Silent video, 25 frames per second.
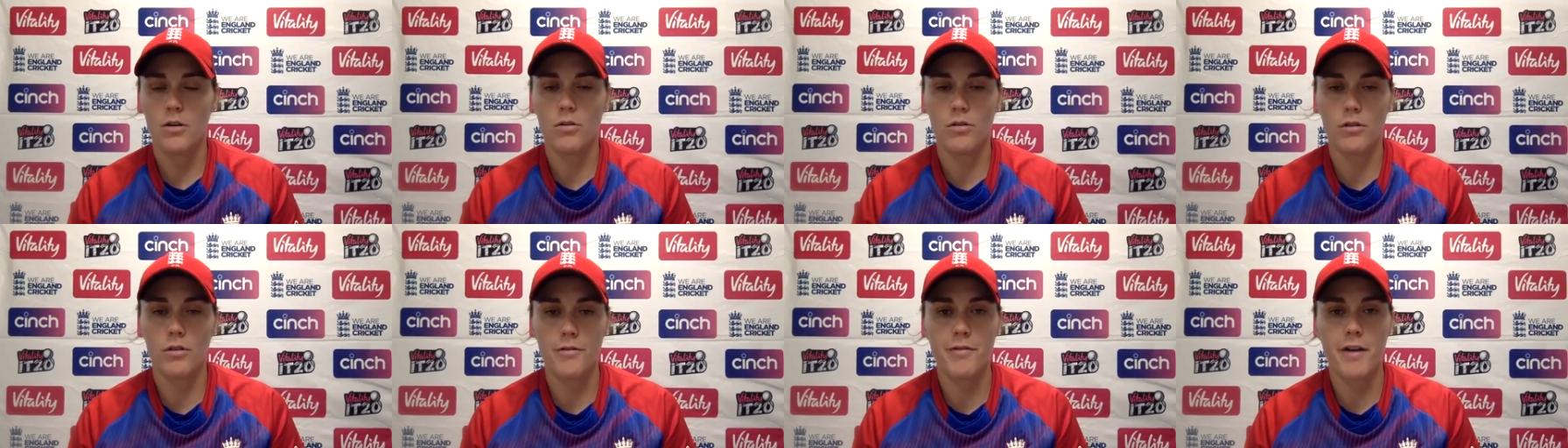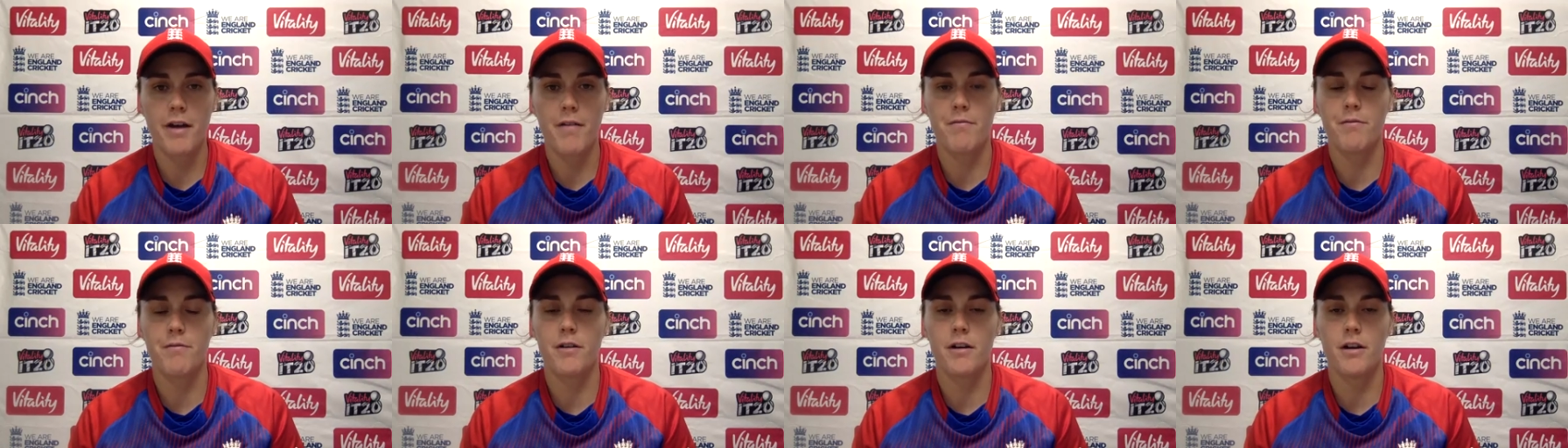the
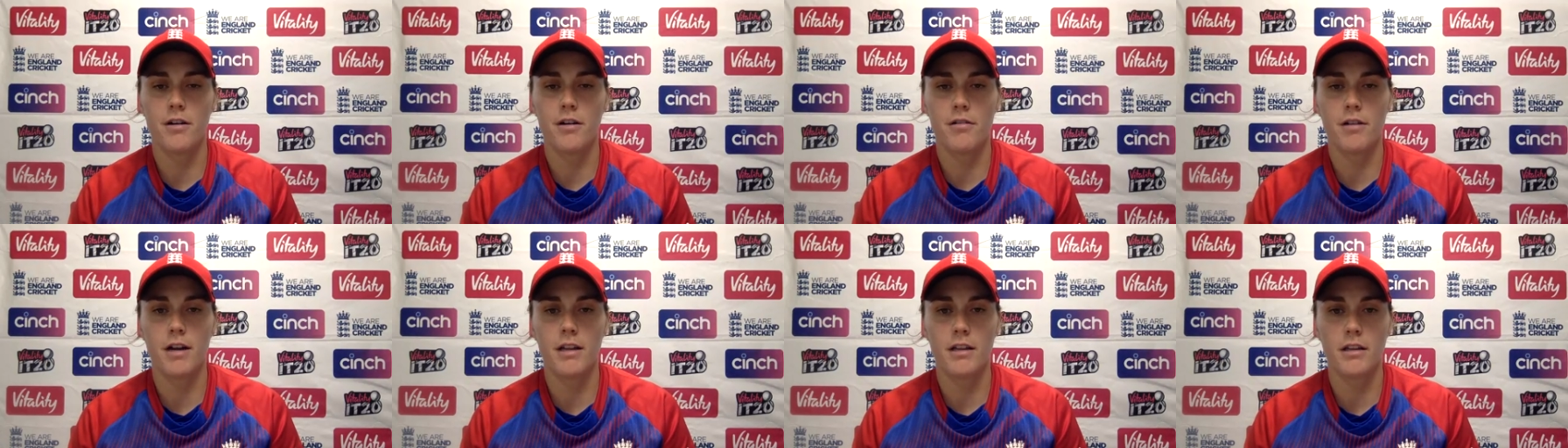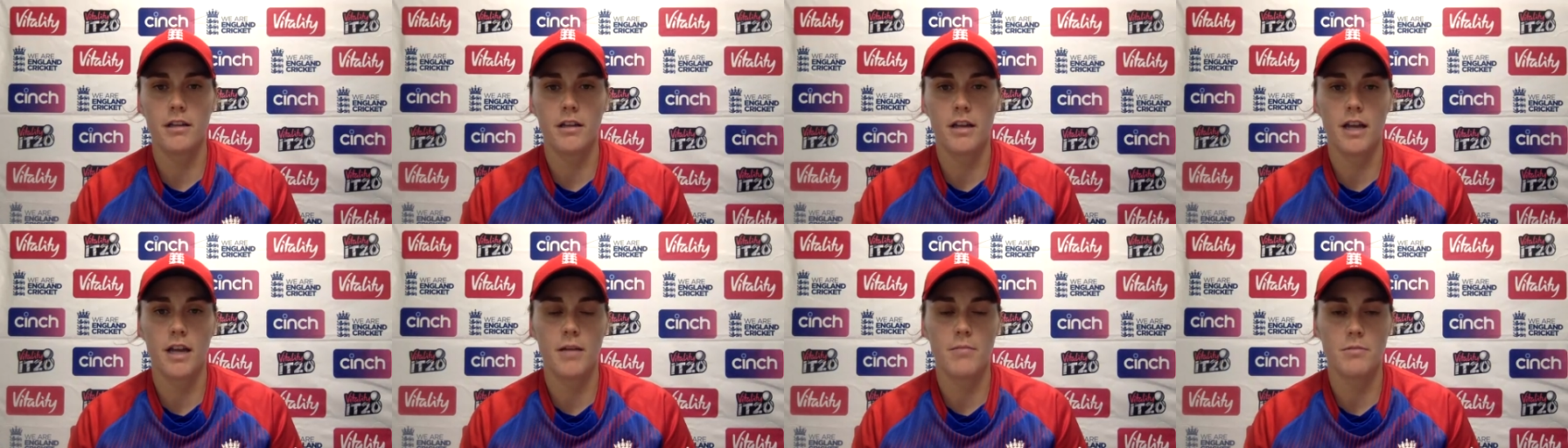fanfare around
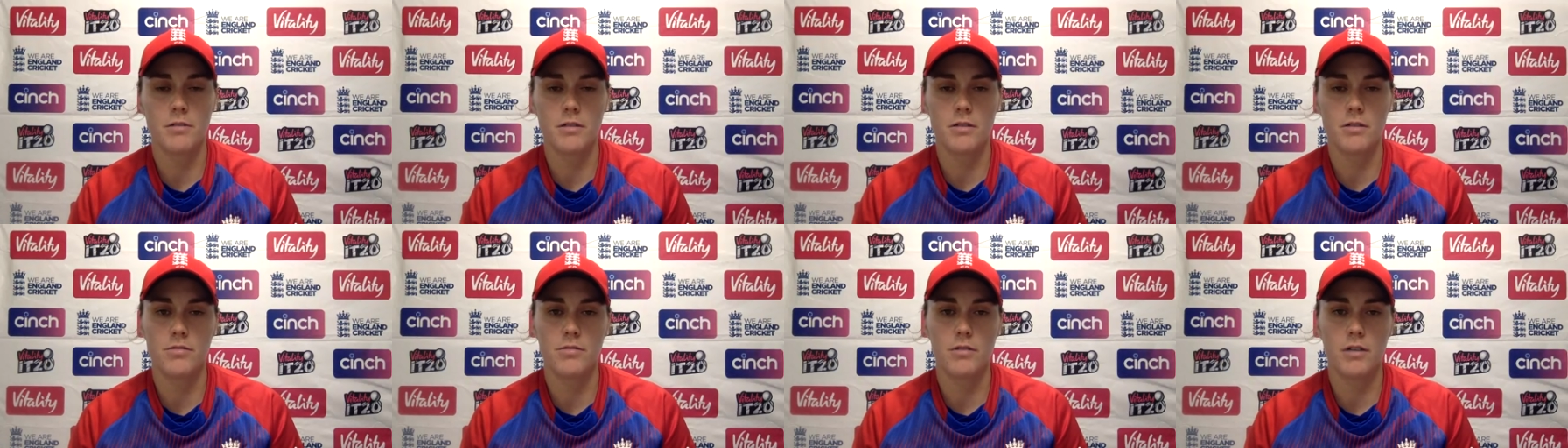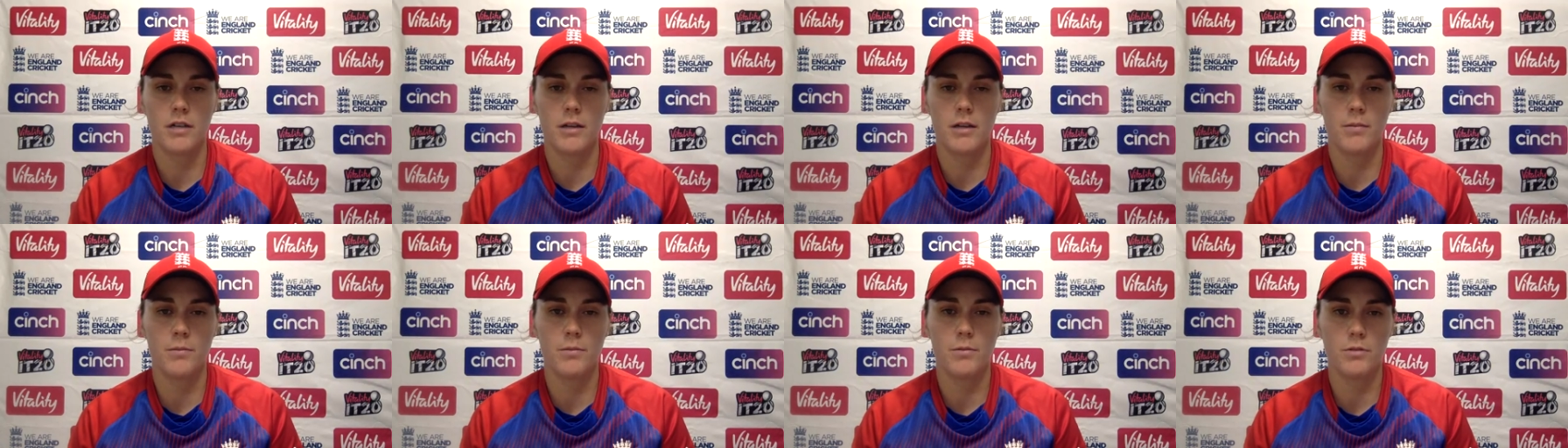the games is
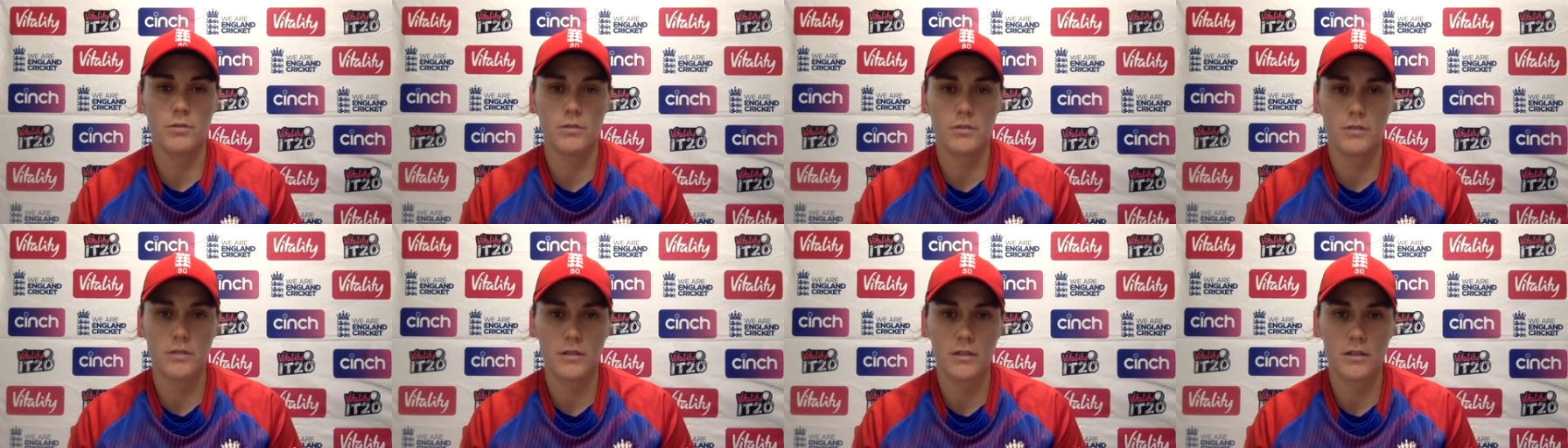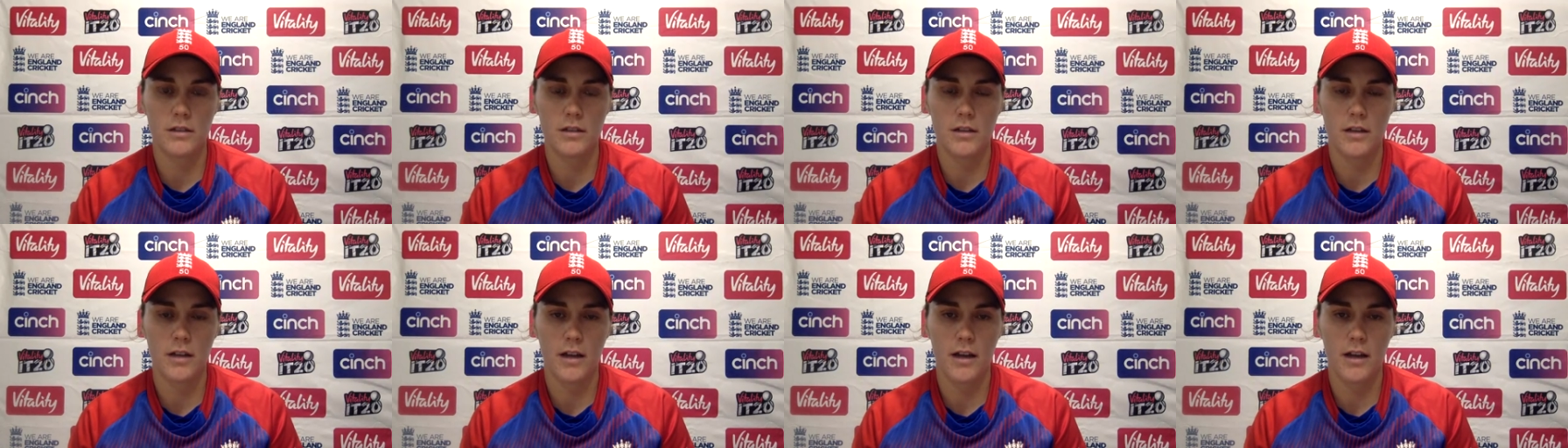really important,